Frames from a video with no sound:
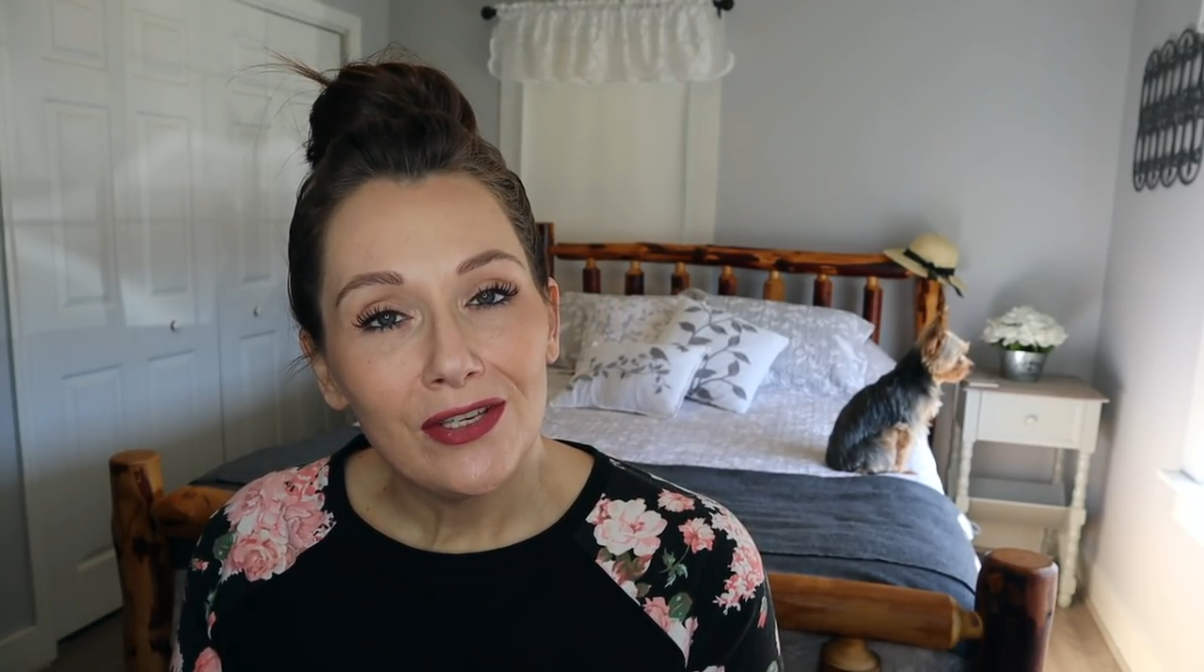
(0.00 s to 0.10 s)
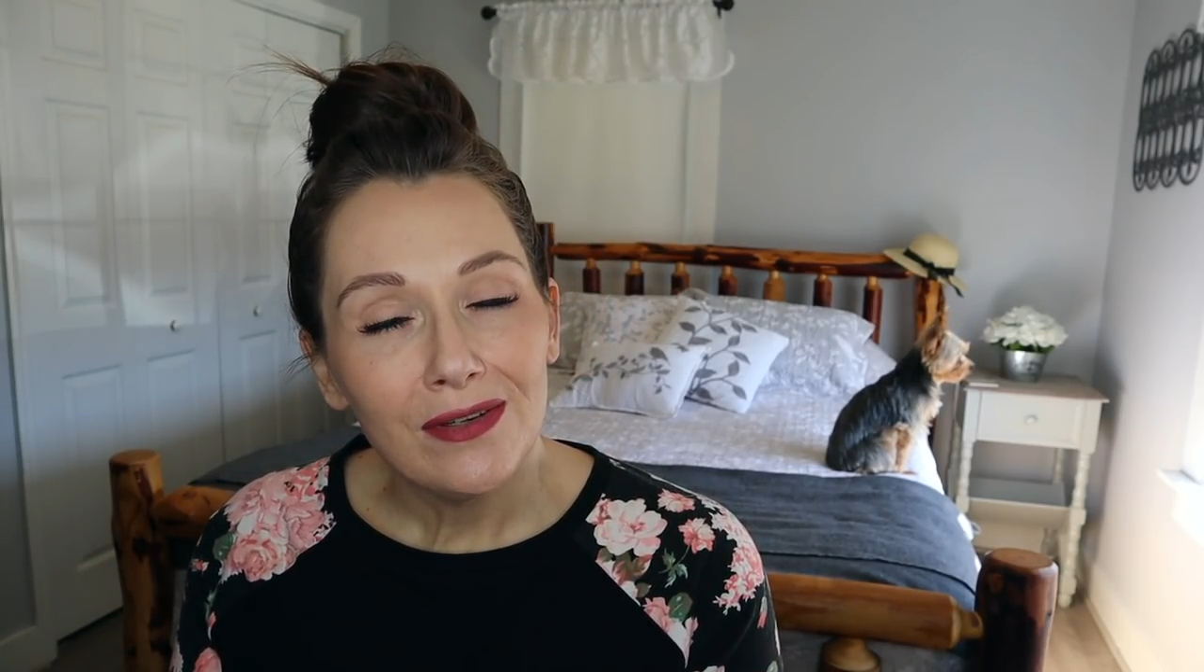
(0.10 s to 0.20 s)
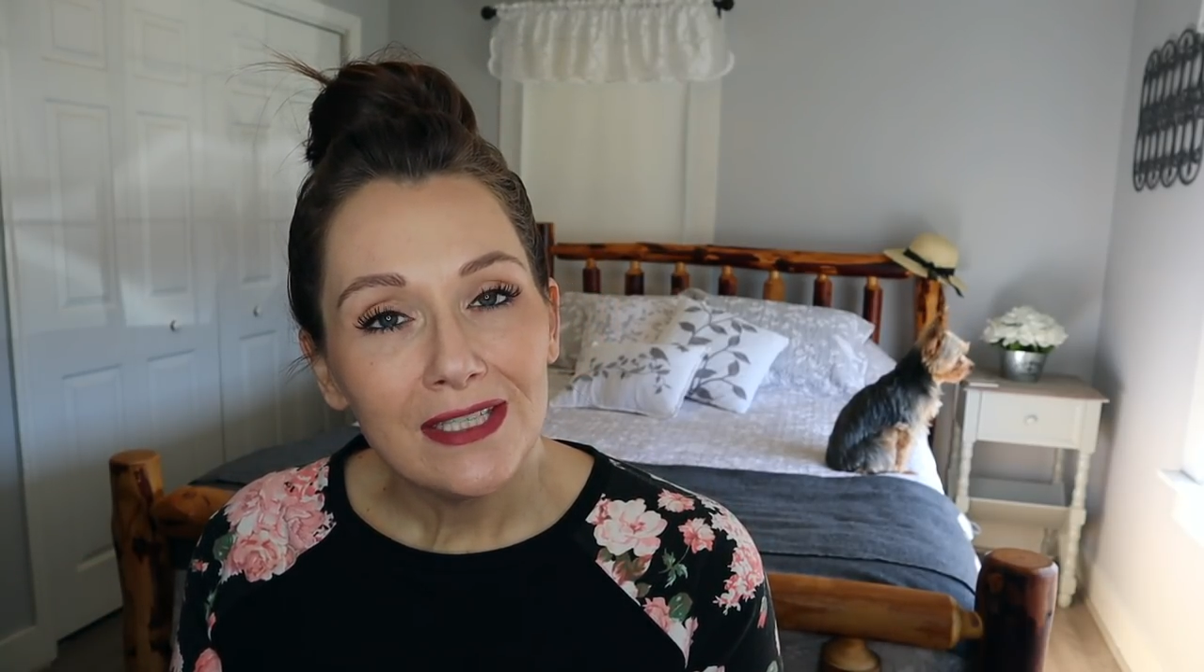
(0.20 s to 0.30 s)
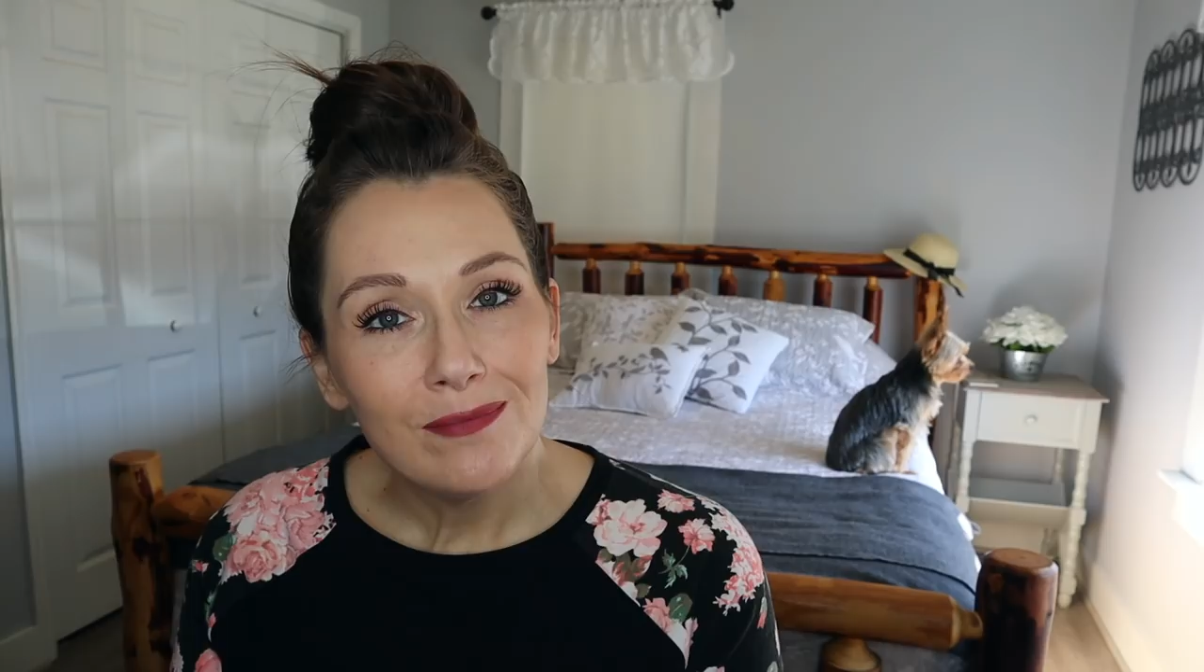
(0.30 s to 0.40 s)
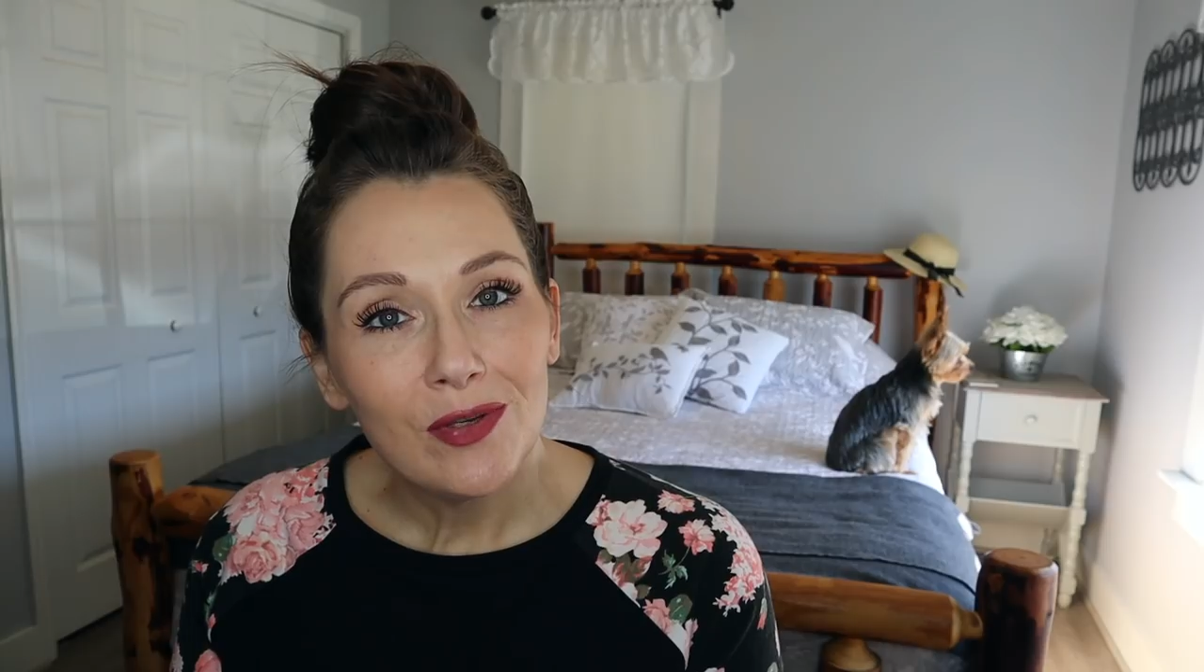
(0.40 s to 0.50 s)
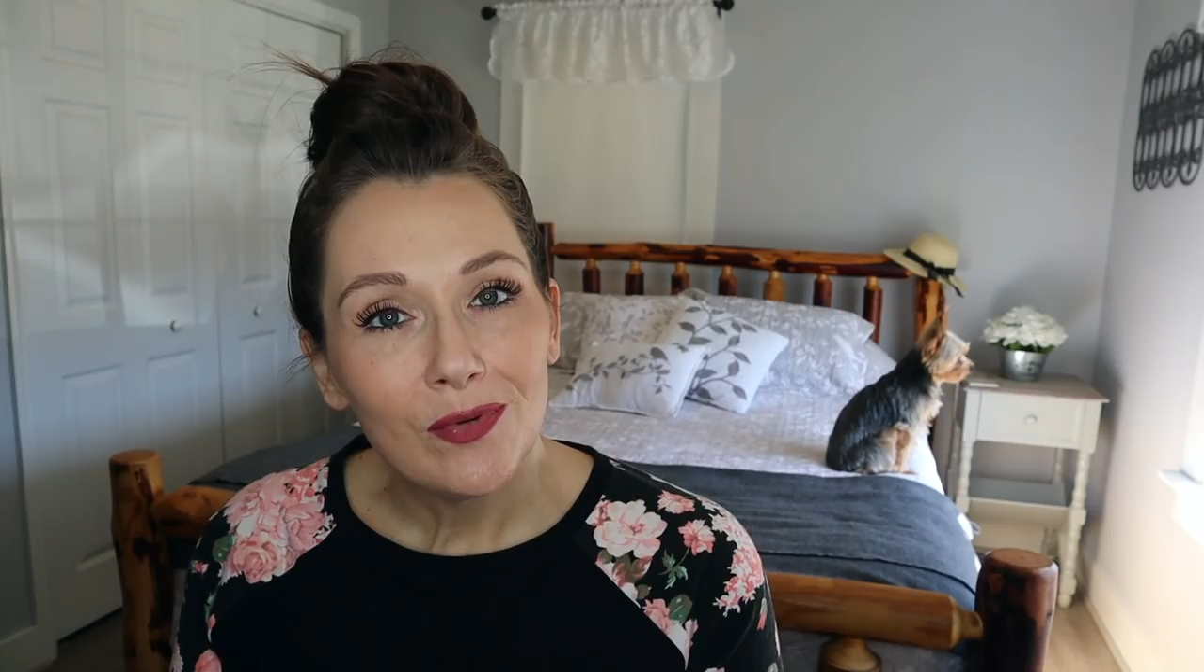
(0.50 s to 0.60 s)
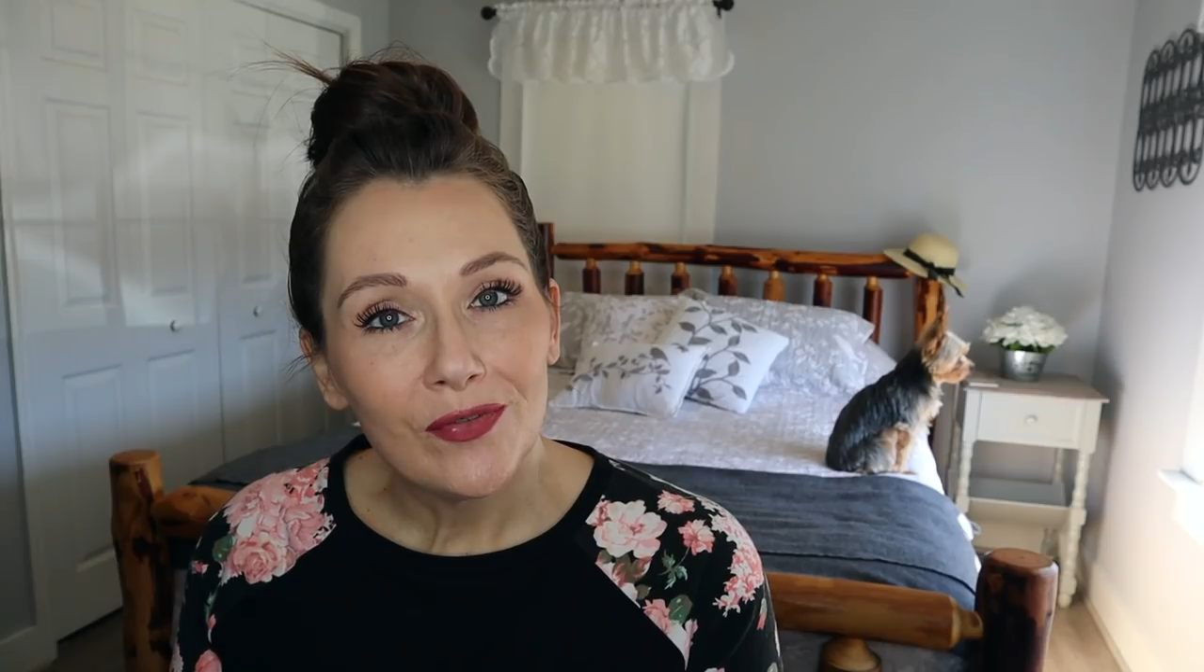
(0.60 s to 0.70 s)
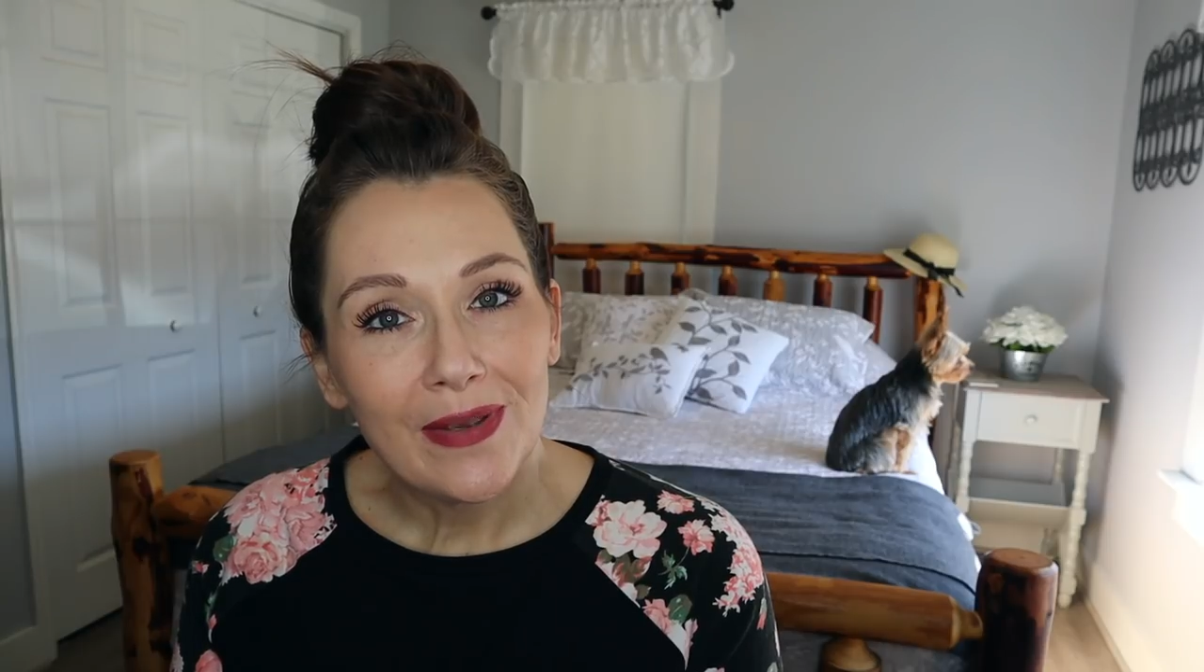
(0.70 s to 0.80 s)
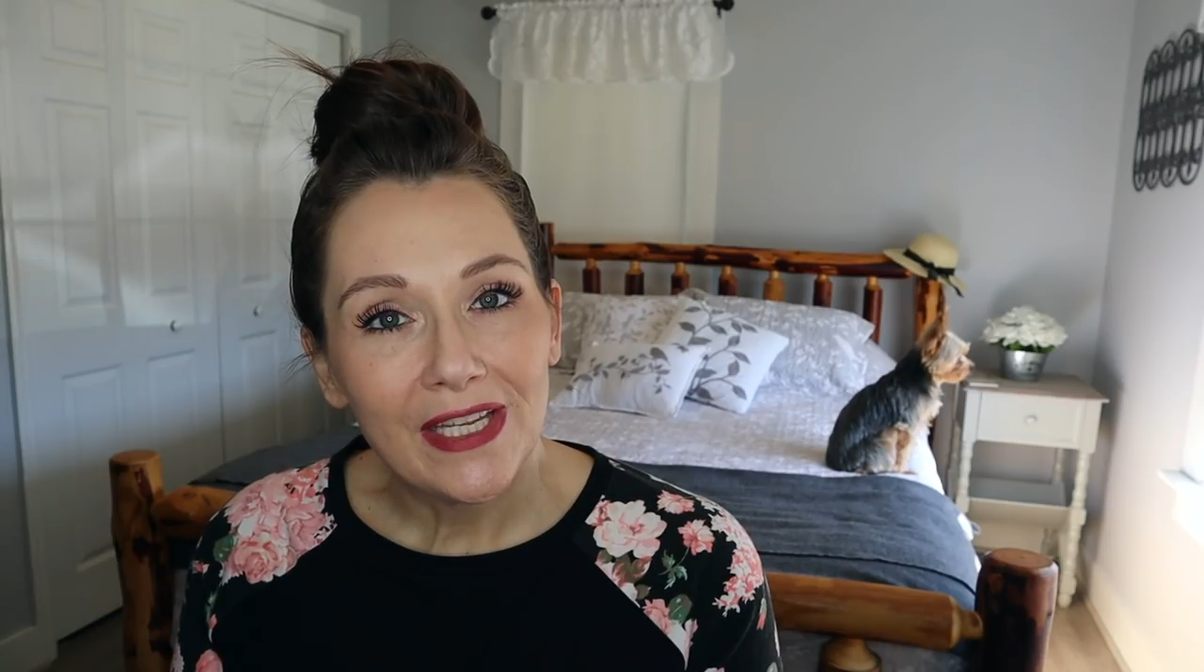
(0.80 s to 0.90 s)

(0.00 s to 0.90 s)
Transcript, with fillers: you as a member of